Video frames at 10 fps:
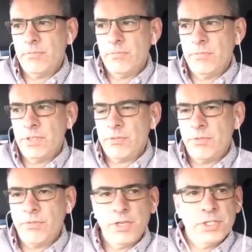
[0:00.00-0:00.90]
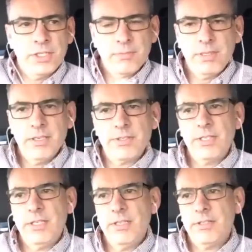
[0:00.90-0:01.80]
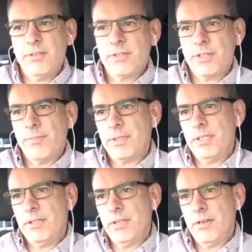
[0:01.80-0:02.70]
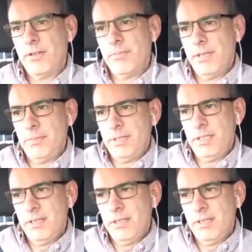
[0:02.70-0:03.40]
it's refreshing to me to see that there's something there that maybe